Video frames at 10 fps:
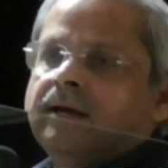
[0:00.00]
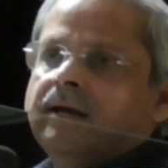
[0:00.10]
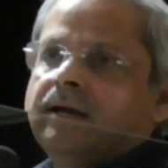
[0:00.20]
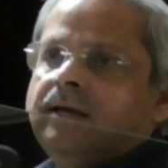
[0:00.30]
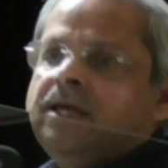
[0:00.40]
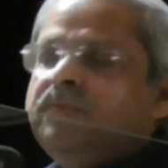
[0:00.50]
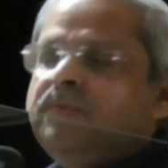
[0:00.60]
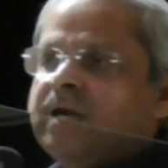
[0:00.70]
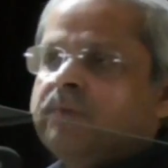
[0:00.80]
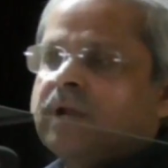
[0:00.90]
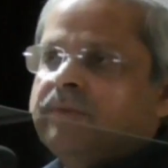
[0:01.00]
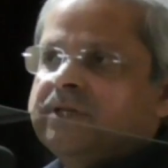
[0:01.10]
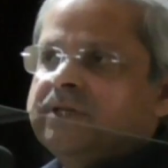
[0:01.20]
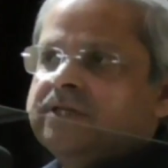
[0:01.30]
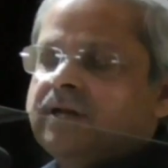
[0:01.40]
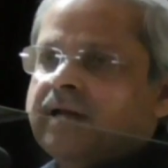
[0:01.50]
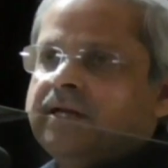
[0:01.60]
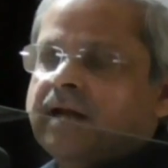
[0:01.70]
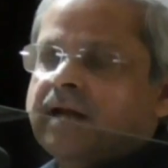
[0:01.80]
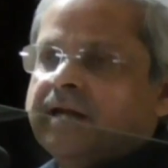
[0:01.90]
He became Prime Minister in
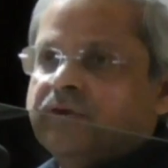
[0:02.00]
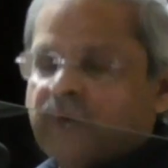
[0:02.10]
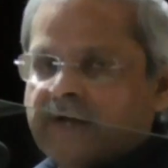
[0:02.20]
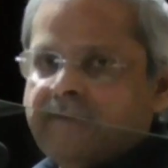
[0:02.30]
1991.